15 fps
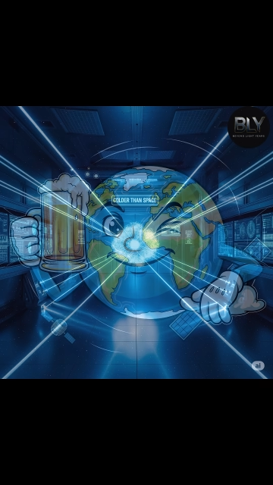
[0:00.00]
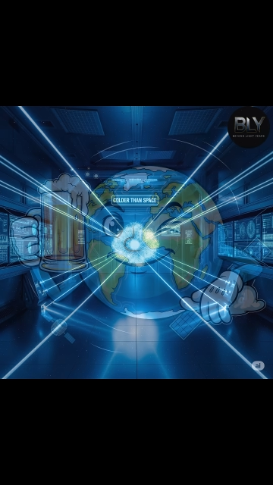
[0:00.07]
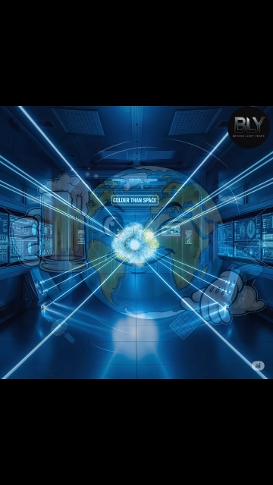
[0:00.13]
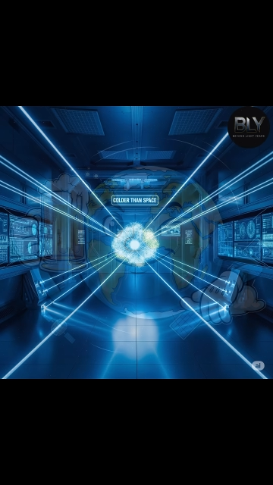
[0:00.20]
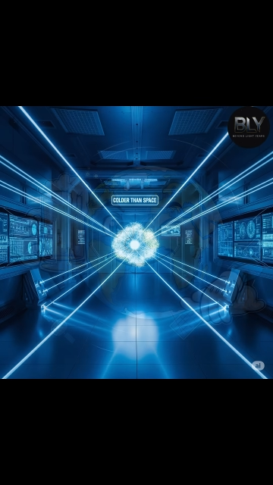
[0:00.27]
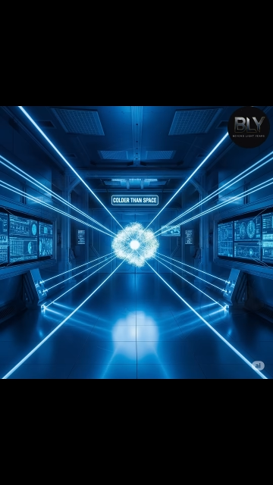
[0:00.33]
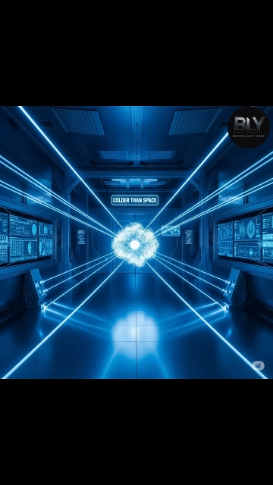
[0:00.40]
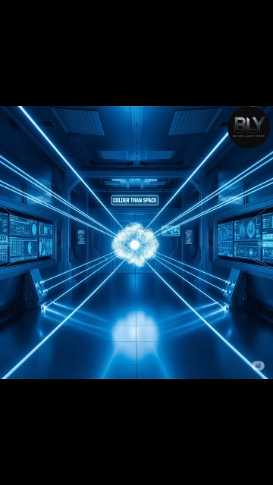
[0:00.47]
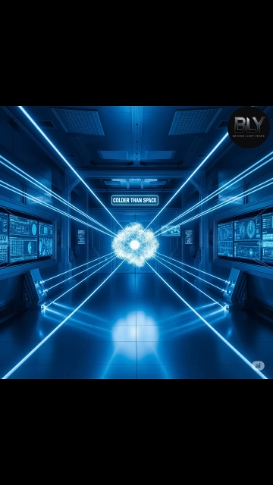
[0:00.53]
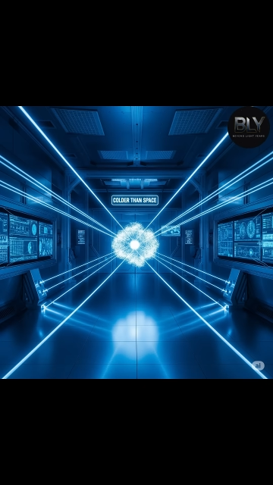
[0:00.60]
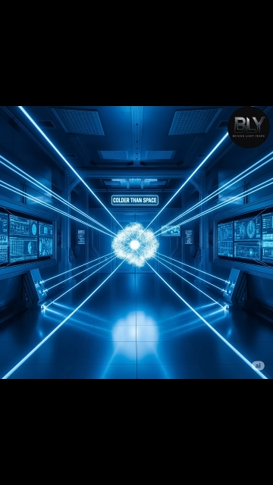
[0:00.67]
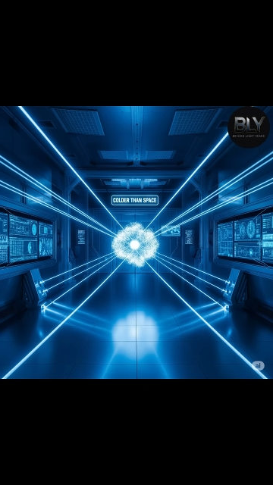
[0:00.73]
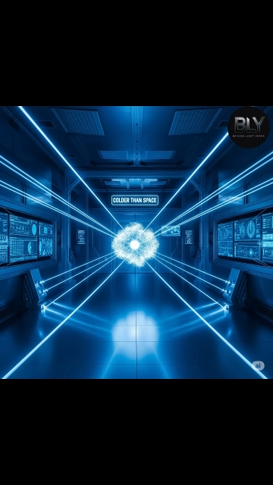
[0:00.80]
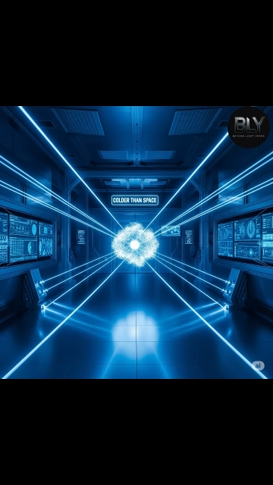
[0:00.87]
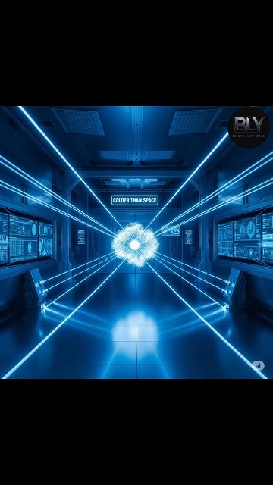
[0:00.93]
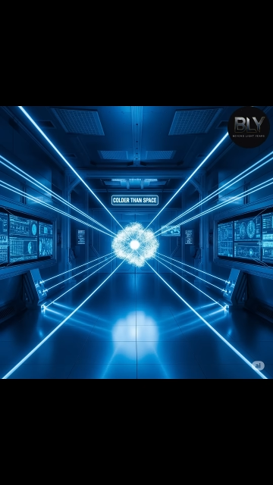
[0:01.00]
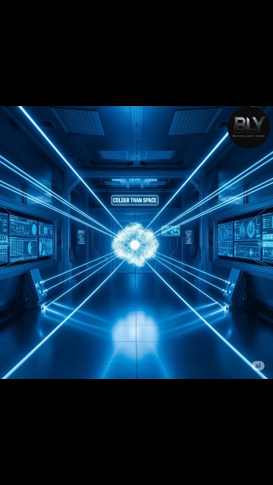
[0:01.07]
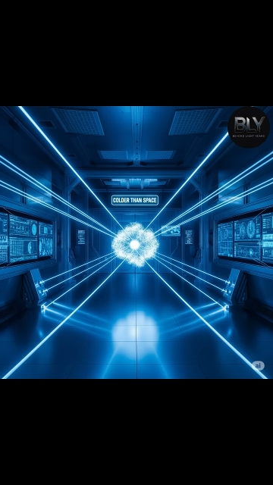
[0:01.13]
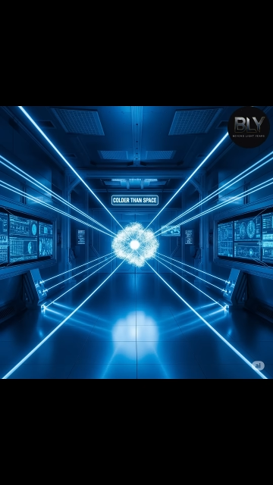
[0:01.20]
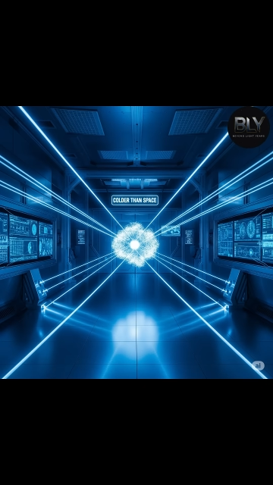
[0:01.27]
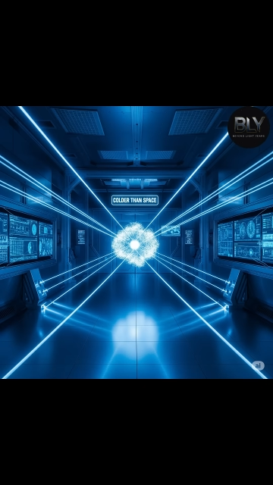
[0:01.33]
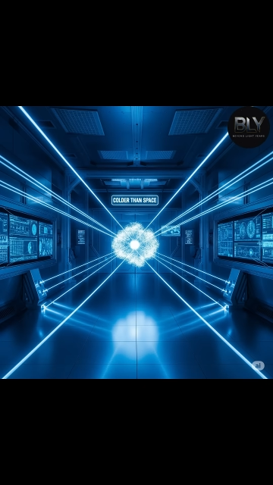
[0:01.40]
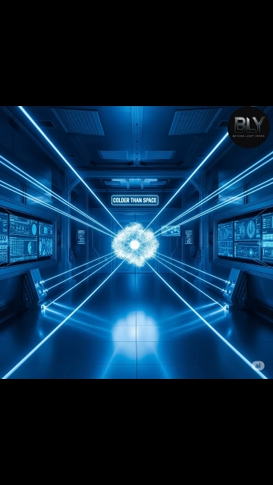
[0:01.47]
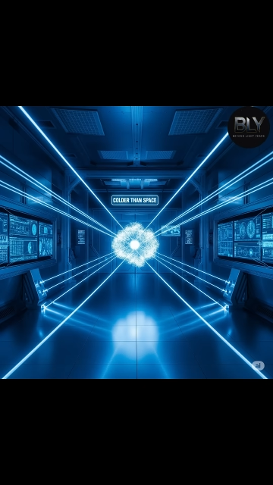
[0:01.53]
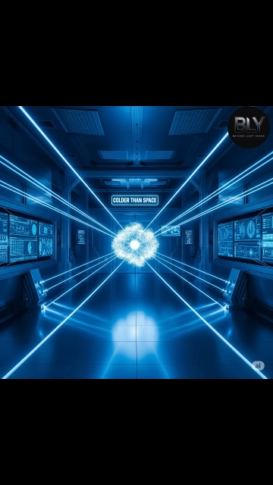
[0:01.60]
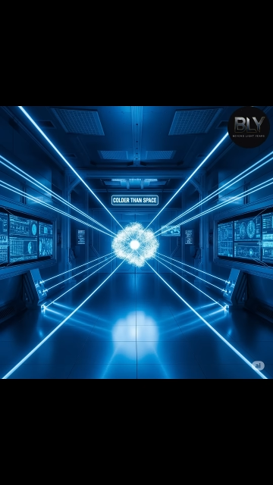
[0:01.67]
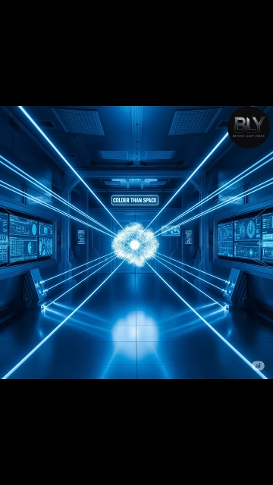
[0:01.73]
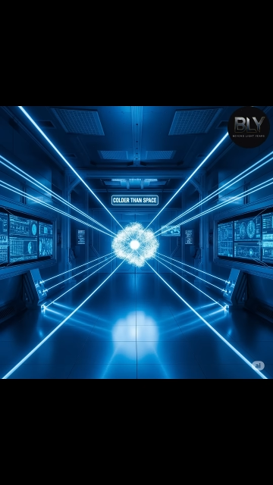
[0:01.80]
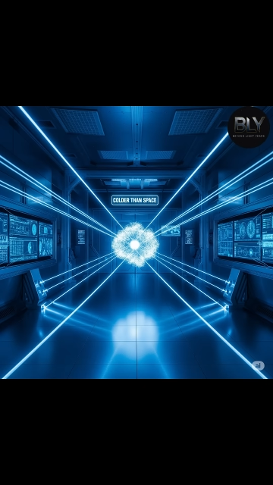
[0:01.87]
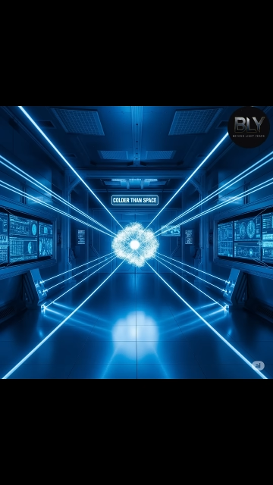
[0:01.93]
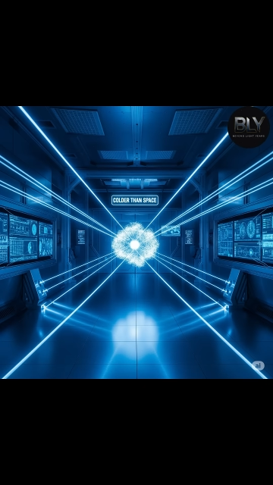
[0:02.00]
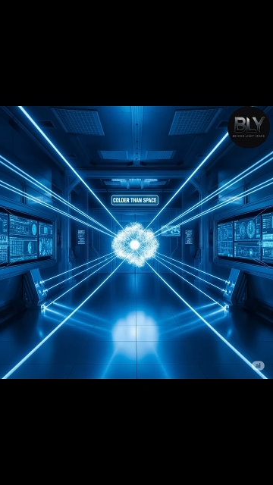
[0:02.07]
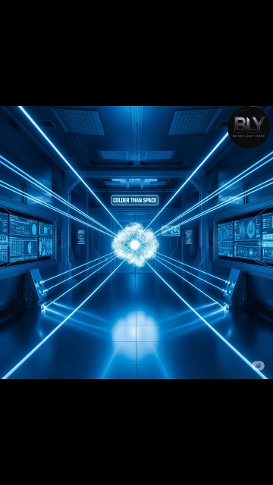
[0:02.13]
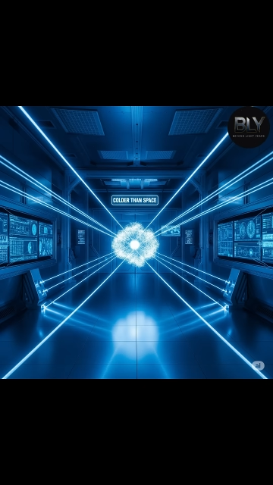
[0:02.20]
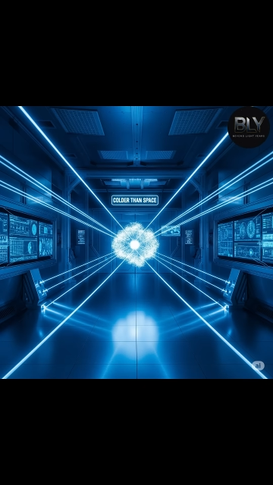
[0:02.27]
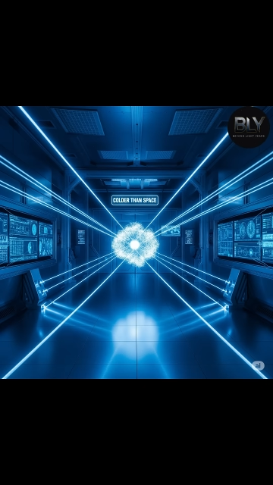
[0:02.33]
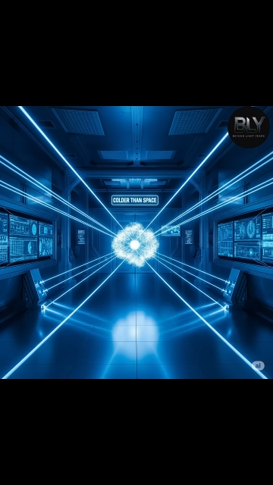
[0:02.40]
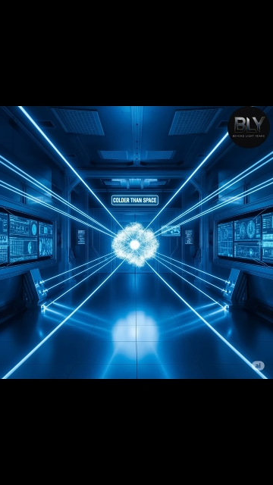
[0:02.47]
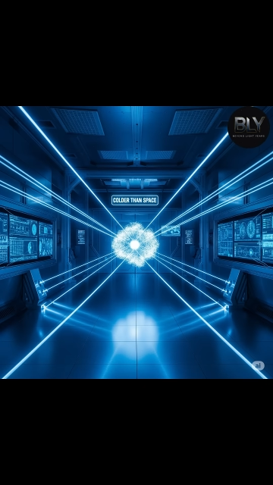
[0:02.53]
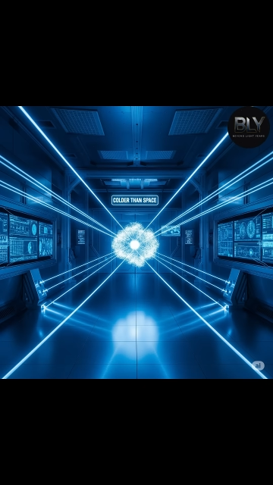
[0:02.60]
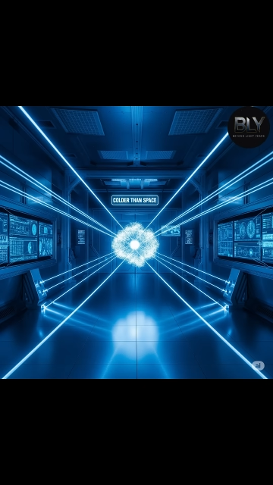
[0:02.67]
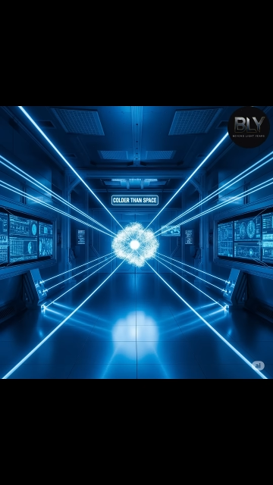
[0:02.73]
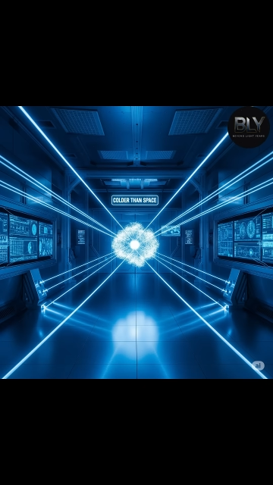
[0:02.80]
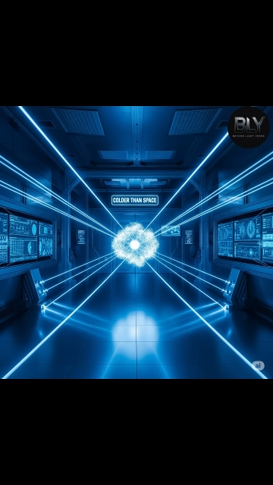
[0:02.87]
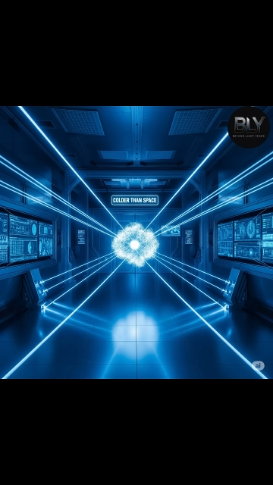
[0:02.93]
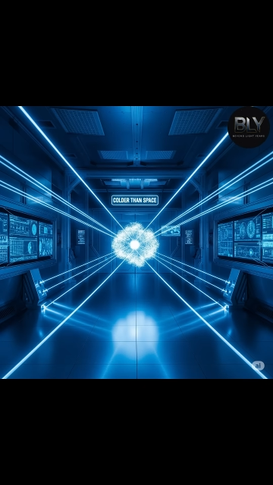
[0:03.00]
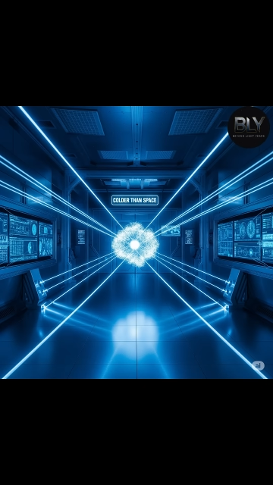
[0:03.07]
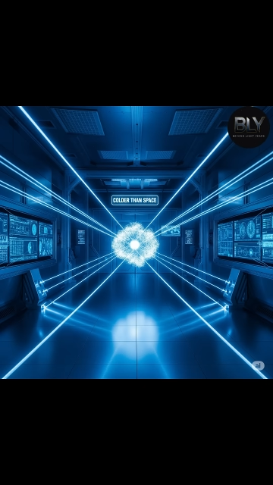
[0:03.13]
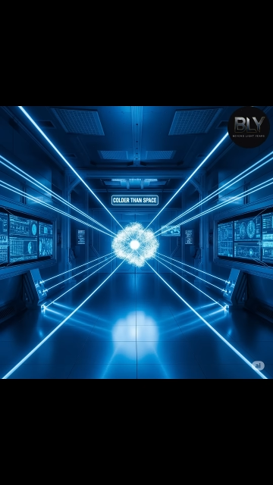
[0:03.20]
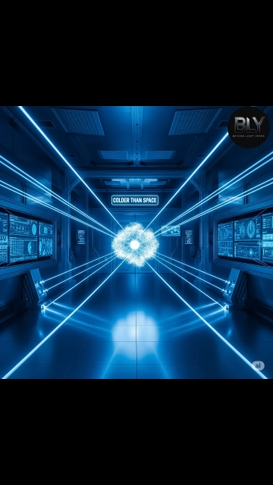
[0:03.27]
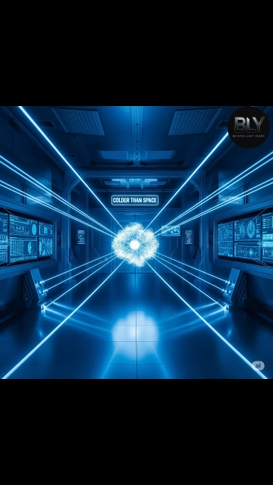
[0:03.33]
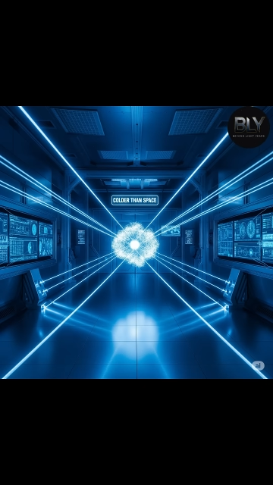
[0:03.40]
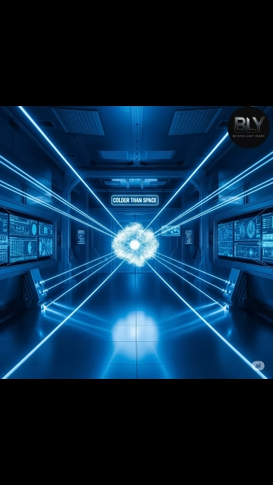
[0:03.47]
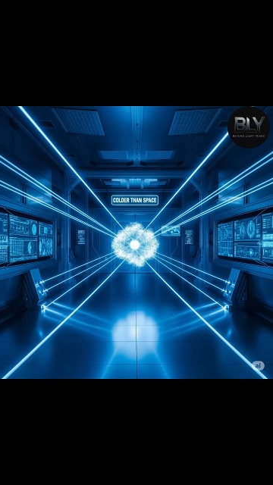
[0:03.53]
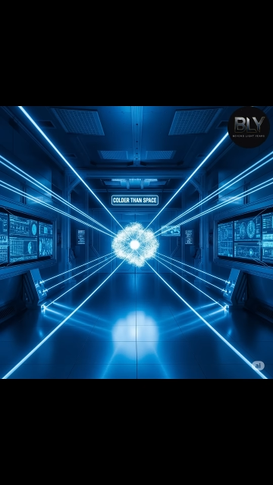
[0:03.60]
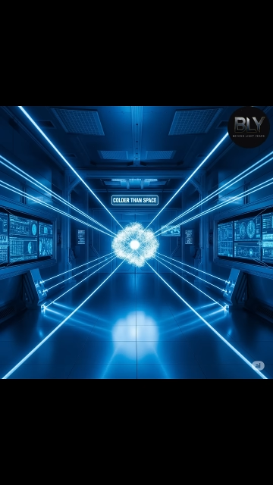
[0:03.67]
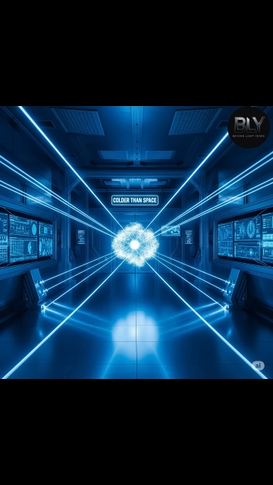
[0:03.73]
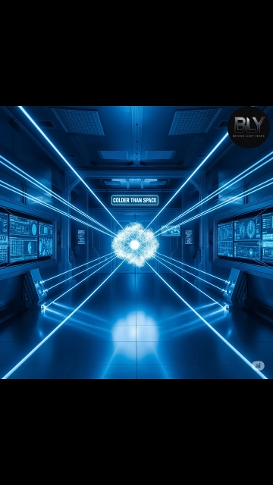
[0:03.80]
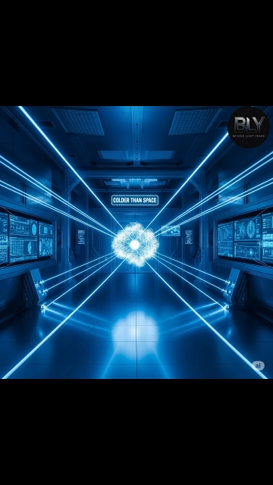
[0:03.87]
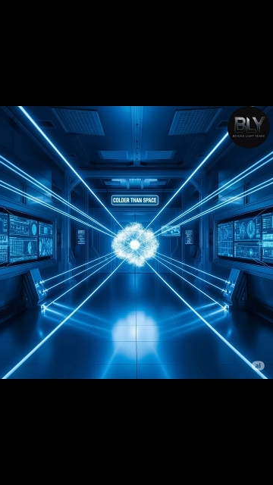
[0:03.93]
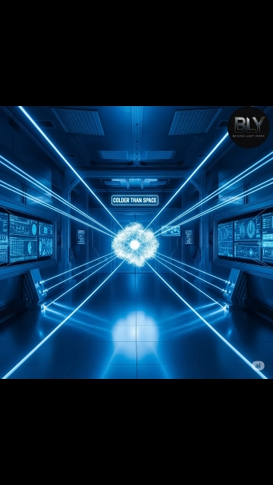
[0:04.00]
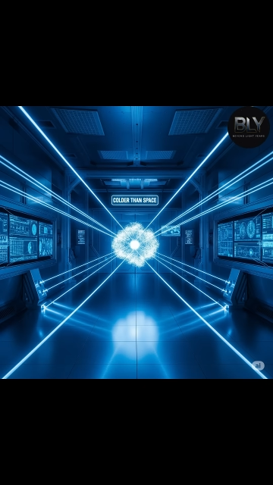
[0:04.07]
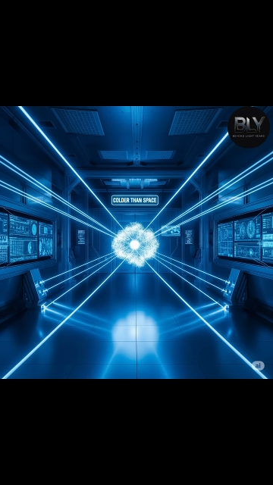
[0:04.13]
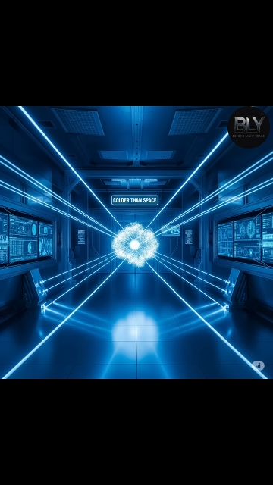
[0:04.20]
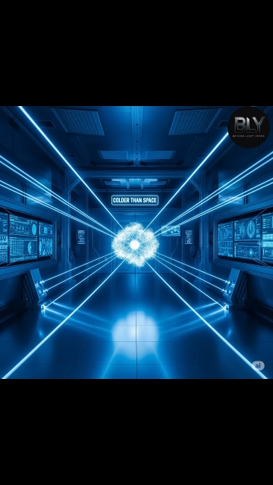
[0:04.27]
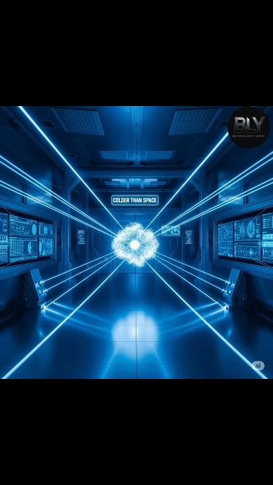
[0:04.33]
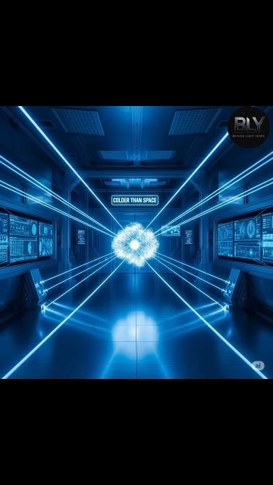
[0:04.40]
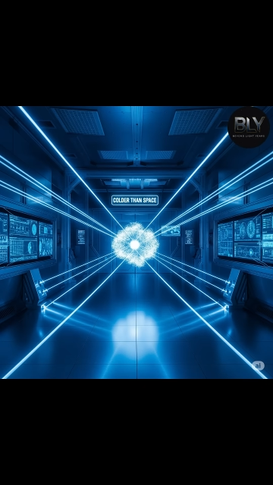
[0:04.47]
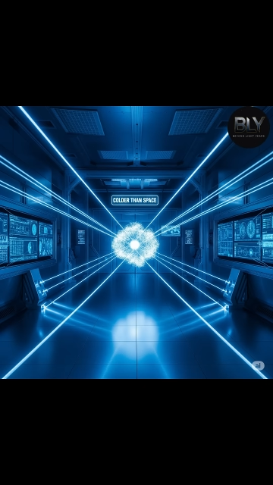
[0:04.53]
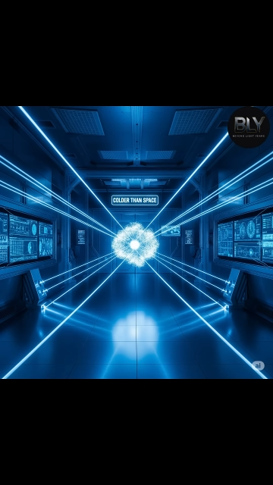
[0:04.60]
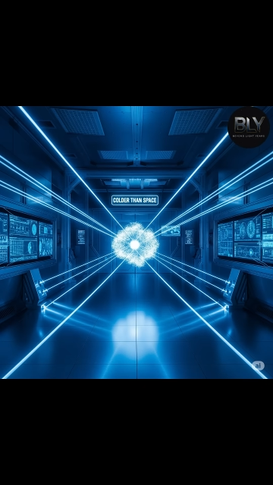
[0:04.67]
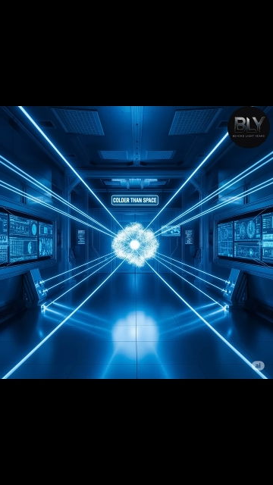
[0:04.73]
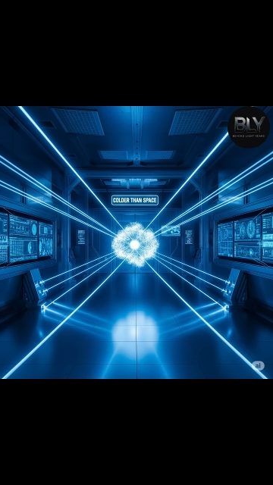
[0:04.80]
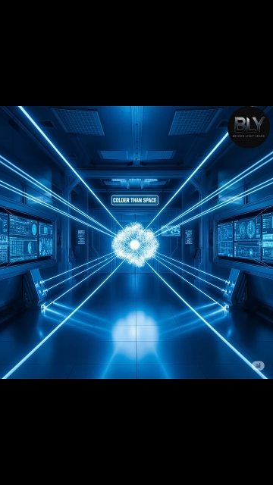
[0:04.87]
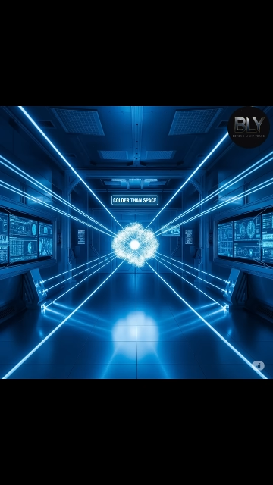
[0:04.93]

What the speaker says: No face is visible, so there are no lips to read.